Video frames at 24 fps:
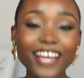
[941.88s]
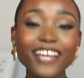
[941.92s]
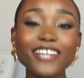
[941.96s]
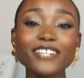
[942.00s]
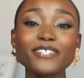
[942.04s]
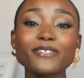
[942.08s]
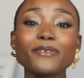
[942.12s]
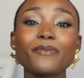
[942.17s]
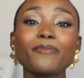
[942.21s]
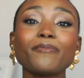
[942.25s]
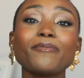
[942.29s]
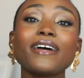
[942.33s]

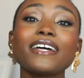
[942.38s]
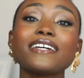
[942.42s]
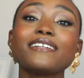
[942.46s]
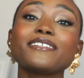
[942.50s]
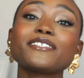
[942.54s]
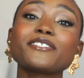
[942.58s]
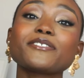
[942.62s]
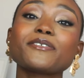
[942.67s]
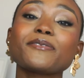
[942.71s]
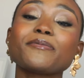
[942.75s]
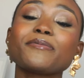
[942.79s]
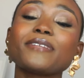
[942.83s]
should
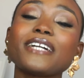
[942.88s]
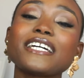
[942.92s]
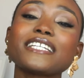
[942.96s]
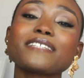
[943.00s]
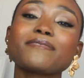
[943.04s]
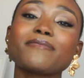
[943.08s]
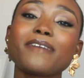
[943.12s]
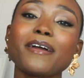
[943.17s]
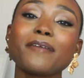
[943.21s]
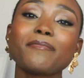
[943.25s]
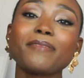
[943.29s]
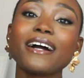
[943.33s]

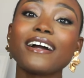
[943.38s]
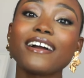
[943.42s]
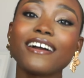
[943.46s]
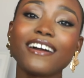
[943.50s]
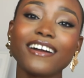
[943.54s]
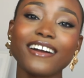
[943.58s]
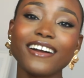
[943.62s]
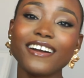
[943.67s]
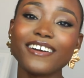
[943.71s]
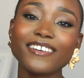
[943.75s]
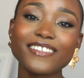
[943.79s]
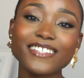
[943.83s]
bless my bank
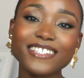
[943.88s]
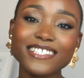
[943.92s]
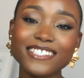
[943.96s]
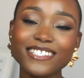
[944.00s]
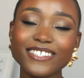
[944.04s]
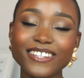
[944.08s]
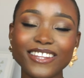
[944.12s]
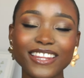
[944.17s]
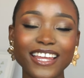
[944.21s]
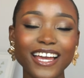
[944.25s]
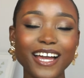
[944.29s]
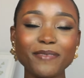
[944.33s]
account
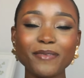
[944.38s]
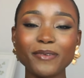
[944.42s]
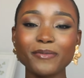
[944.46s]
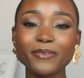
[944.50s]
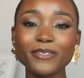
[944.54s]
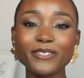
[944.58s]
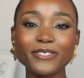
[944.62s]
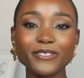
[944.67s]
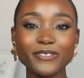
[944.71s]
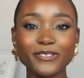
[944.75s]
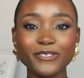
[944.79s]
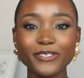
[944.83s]
so that I'm
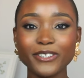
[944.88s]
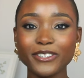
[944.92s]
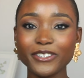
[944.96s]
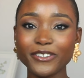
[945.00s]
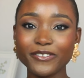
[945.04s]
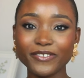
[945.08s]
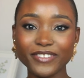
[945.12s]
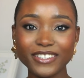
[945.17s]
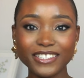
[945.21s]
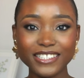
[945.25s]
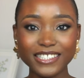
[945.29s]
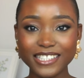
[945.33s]
able to do all
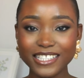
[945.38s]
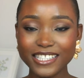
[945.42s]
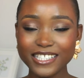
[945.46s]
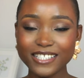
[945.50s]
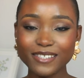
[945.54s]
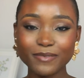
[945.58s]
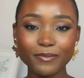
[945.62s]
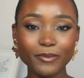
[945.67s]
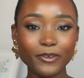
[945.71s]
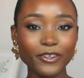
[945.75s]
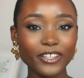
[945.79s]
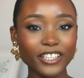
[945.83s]
of these
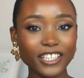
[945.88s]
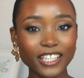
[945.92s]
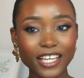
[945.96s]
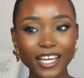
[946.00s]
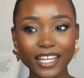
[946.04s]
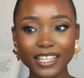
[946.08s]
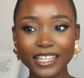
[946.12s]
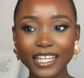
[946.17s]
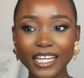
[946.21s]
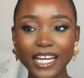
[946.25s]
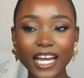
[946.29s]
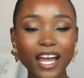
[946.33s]
things. But
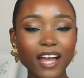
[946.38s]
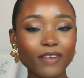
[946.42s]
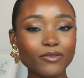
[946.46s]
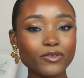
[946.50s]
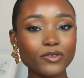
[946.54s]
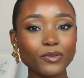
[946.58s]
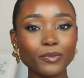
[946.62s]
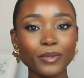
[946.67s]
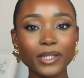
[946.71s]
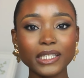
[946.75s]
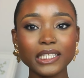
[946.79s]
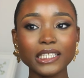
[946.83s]
yeah, like I have
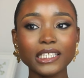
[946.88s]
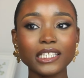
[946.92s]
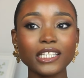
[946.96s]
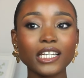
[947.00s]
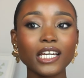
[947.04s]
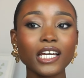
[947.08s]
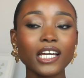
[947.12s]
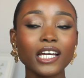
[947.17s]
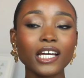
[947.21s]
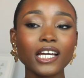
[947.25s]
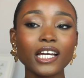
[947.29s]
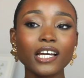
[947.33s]
so
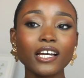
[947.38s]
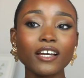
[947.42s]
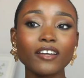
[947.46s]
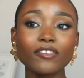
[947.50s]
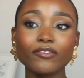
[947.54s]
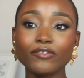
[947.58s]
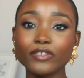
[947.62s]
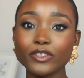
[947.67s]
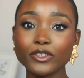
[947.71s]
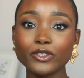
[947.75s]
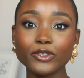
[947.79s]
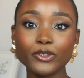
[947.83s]
many
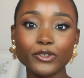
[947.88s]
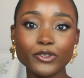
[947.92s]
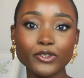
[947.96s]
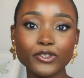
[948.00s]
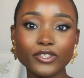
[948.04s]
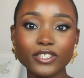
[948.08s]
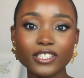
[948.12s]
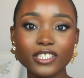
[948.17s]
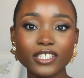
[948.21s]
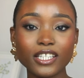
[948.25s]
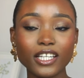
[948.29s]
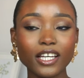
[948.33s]

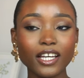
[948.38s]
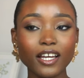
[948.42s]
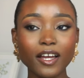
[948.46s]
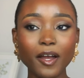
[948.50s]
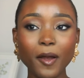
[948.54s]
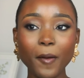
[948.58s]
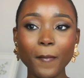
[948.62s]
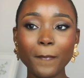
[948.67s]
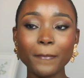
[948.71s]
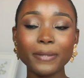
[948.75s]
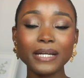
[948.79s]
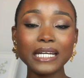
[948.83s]
videos
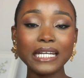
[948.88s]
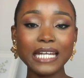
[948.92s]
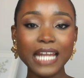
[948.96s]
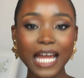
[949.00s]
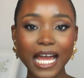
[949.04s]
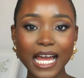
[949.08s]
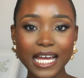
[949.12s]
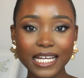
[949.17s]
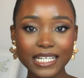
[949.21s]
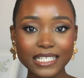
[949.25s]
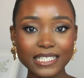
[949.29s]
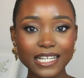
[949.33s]

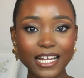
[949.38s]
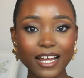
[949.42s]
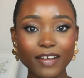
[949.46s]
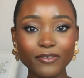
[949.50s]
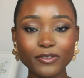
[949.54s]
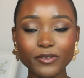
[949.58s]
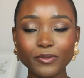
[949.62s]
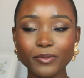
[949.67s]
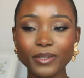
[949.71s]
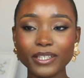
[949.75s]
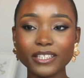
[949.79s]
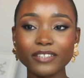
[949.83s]
planned. I
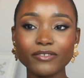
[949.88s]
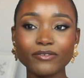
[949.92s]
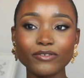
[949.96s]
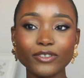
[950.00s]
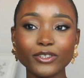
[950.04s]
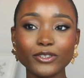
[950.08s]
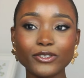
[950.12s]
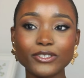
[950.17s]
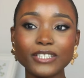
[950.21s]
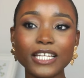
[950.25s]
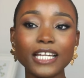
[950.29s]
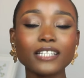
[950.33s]
have so many
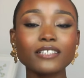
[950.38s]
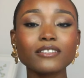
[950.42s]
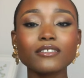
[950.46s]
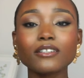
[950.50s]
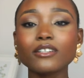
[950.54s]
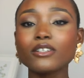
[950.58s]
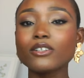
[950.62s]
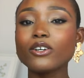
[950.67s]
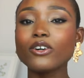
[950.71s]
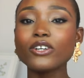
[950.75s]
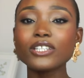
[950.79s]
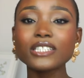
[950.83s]
videos, like
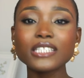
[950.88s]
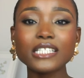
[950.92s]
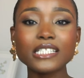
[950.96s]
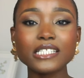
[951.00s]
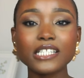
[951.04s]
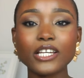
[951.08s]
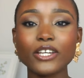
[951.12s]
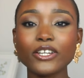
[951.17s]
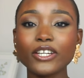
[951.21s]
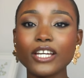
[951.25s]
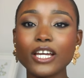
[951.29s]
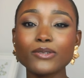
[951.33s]
content
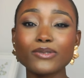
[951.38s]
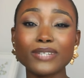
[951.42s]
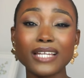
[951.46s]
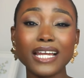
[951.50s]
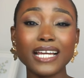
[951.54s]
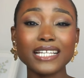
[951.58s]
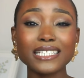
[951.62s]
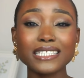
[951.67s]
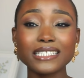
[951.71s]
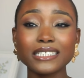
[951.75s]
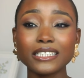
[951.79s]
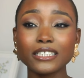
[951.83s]
that you guys
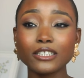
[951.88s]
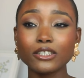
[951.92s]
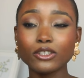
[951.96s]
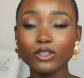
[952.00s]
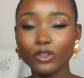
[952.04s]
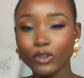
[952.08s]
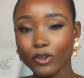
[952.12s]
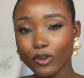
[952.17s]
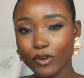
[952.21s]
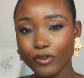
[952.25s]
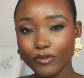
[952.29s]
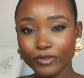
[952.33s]
actually
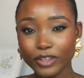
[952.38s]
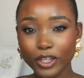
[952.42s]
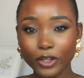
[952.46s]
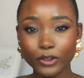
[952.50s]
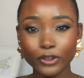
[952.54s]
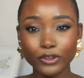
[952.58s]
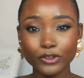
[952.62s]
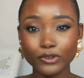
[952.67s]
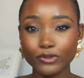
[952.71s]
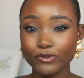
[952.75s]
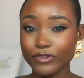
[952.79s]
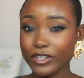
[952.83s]
love,
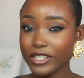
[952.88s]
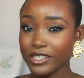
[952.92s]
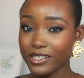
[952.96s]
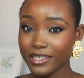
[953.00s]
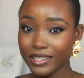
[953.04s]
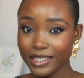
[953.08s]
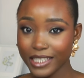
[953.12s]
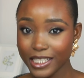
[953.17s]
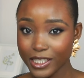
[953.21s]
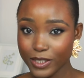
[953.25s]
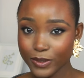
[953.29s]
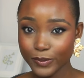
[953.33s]
that you'd
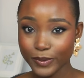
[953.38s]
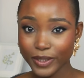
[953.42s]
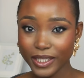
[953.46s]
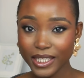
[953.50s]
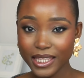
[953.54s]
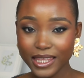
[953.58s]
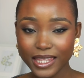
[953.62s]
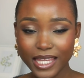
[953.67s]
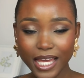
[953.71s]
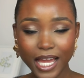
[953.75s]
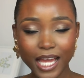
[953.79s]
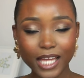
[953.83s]
resonate
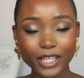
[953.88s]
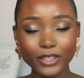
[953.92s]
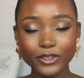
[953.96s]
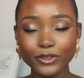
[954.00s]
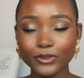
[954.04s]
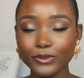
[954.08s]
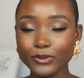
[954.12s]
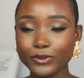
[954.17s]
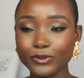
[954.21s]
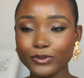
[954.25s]
with, and